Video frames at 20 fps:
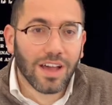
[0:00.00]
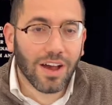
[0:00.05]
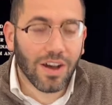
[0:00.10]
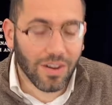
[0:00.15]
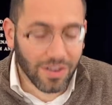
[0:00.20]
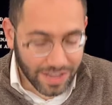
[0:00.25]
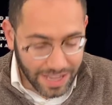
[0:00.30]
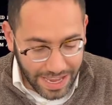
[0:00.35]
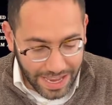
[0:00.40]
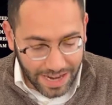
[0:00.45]

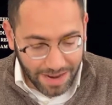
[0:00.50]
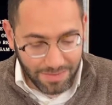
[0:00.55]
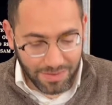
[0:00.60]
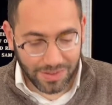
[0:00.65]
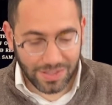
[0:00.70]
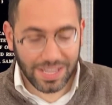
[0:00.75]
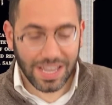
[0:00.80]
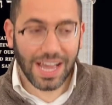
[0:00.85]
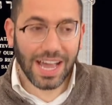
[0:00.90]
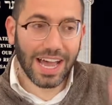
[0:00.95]
Okay,
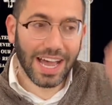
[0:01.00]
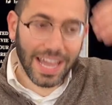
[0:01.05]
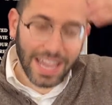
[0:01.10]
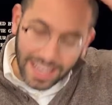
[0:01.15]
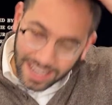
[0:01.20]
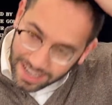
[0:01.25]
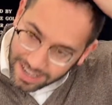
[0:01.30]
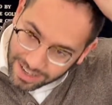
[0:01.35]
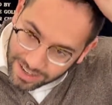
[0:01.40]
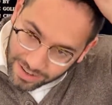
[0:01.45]

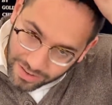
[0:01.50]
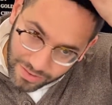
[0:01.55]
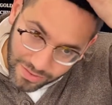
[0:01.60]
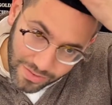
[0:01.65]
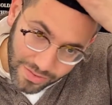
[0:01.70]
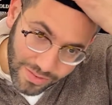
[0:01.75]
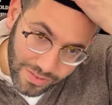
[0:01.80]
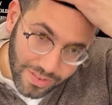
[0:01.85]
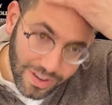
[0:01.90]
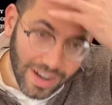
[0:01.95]
Rabotai.
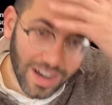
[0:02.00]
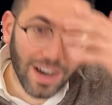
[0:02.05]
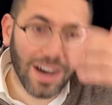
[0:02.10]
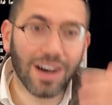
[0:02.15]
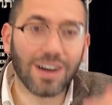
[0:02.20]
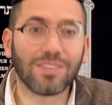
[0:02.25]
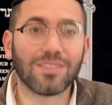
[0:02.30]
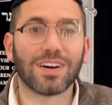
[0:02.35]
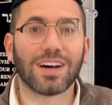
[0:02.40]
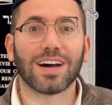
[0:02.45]

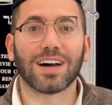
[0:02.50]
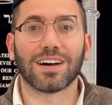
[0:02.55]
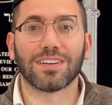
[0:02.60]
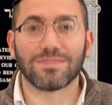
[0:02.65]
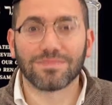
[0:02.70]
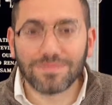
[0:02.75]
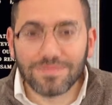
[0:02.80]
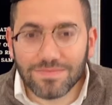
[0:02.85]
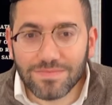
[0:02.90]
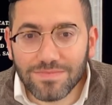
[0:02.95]
Um,
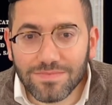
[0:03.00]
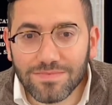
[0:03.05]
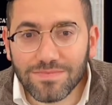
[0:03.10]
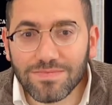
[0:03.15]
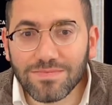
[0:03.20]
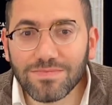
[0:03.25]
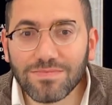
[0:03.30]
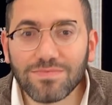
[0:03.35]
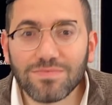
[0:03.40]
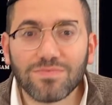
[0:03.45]

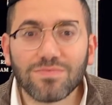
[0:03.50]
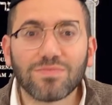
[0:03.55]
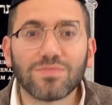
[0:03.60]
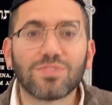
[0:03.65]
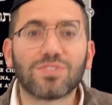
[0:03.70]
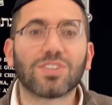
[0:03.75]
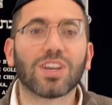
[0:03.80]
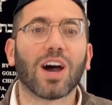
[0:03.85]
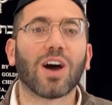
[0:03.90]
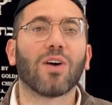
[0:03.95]

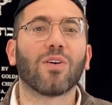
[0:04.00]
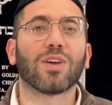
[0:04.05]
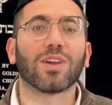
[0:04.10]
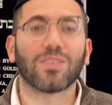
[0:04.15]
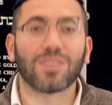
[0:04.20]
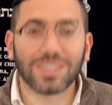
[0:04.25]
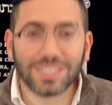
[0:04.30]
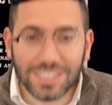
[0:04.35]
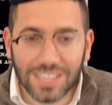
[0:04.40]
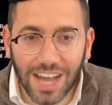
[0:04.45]
um,
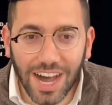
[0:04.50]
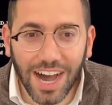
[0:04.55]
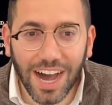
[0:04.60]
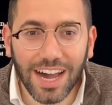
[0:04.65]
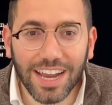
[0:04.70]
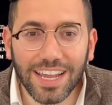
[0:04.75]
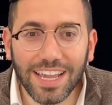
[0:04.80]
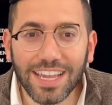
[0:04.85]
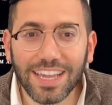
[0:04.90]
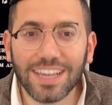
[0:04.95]
Joey, we're
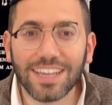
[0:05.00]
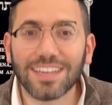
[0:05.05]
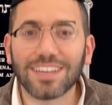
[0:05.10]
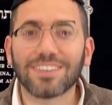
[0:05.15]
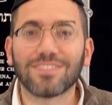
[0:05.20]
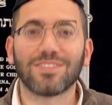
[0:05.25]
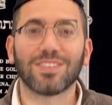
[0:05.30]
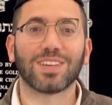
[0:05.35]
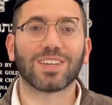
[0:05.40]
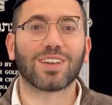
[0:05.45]
starting.
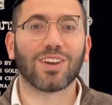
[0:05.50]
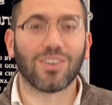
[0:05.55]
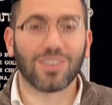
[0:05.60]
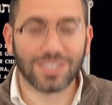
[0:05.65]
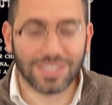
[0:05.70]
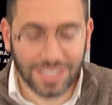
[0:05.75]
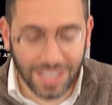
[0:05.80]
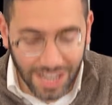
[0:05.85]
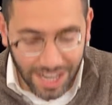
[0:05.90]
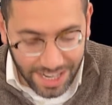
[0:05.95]
Vico,
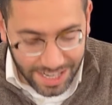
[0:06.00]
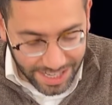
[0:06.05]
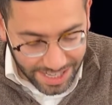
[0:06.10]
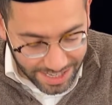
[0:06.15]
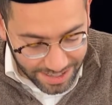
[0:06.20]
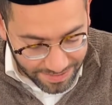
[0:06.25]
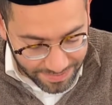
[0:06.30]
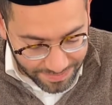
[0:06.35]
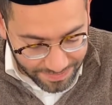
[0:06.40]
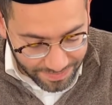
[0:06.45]
we're
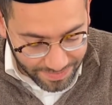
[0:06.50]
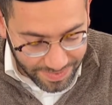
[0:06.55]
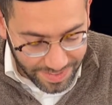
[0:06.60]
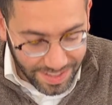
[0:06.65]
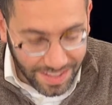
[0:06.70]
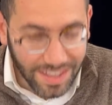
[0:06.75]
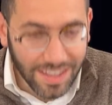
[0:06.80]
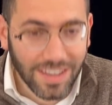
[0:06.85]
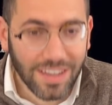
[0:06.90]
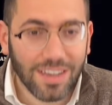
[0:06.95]
starting.
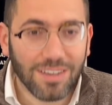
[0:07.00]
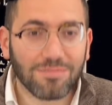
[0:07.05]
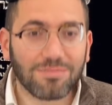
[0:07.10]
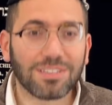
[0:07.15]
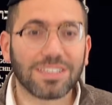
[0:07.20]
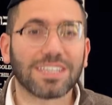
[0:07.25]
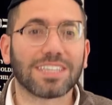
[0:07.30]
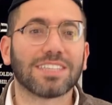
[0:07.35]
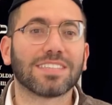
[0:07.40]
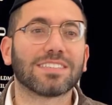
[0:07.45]

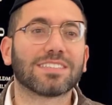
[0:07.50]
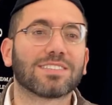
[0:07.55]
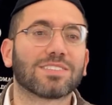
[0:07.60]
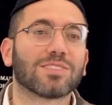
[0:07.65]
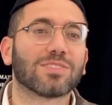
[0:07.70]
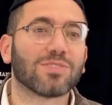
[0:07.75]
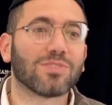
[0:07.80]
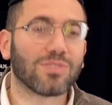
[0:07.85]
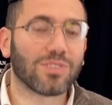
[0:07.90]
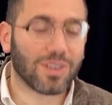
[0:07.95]
Please,
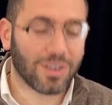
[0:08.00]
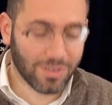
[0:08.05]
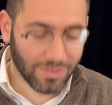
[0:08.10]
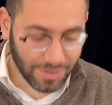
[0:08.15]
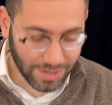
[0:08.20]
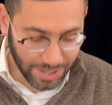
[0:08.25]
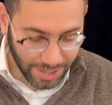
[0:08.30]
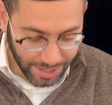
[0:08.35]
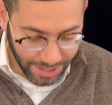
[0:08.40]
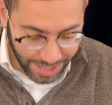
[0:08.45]

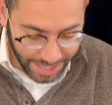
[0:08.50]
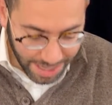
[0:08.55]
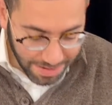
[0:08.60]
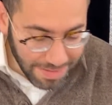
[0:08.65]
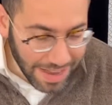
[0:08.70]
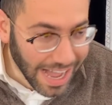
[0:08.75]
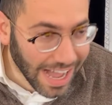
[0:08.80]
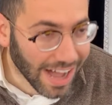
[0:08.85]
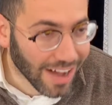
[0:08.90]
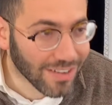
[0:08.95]
we're learning
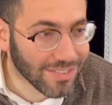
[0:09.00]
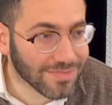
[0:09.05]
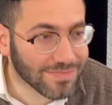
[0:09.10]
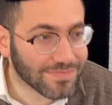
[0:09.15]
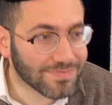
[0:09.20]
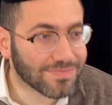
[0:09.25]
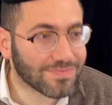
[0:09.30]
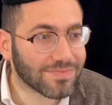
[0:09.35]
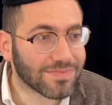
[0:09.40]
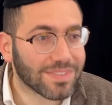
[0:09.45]

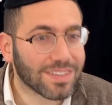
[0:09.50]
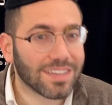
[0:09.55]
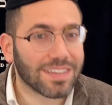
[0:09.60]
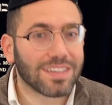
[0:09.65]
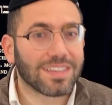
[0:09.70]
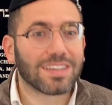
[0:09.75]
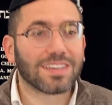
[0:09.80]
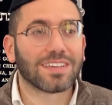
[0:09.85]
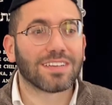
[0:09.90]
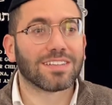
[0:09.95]
about
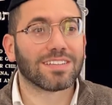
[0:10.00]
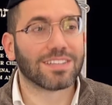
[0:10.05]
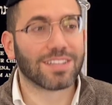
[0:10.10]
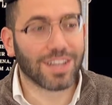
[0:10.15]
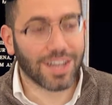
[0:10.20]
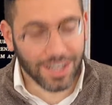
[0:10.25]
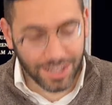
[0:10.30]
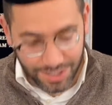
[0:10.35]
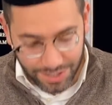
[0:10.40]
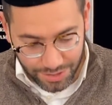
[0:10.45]

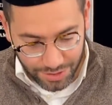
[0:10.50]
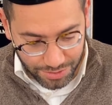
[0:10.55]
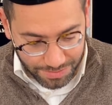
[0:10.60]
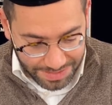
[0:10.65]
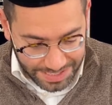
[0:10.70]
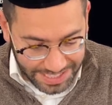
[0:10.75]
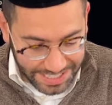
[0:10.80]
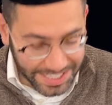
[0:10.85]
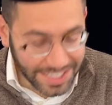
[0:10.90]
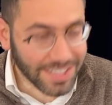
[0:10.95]
the
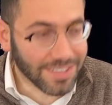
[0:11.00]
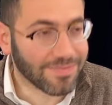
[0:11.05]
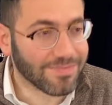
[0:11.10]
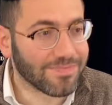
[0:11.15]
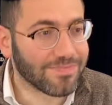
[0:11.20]
humility.